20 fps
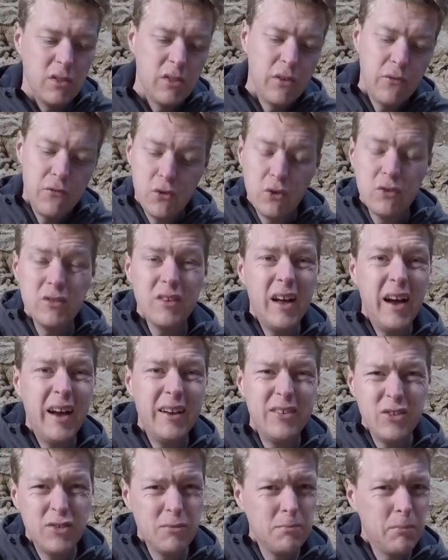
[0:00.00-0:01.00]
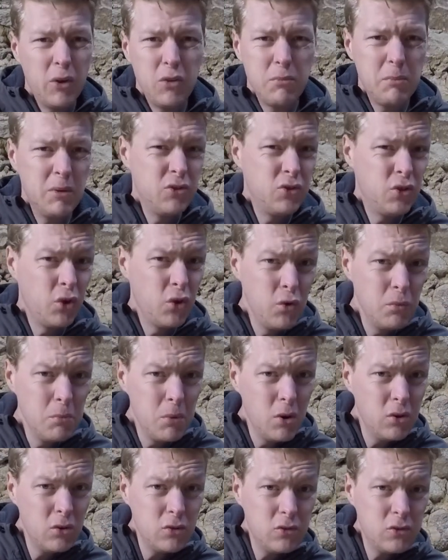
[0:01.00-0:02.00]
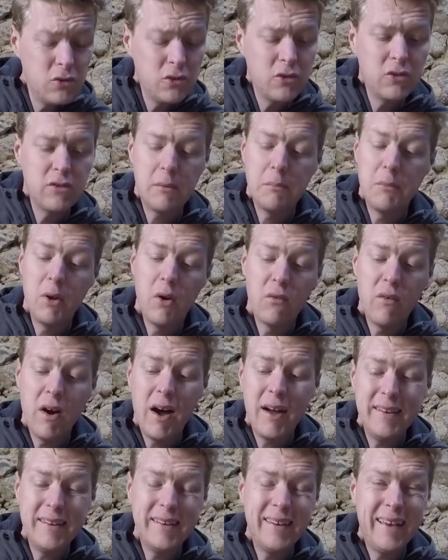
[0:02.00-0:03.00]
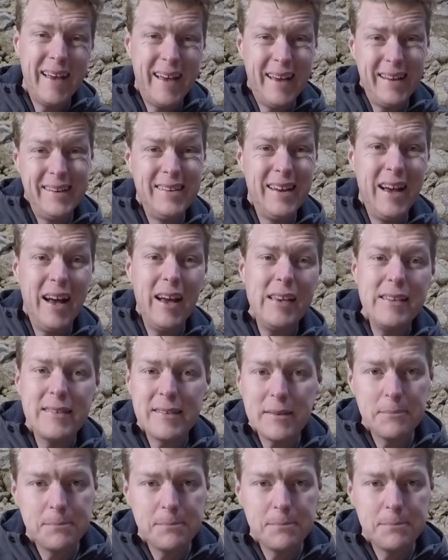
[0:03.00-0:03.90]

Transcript: The front light doesn't bother me too much because I'm not riding at night.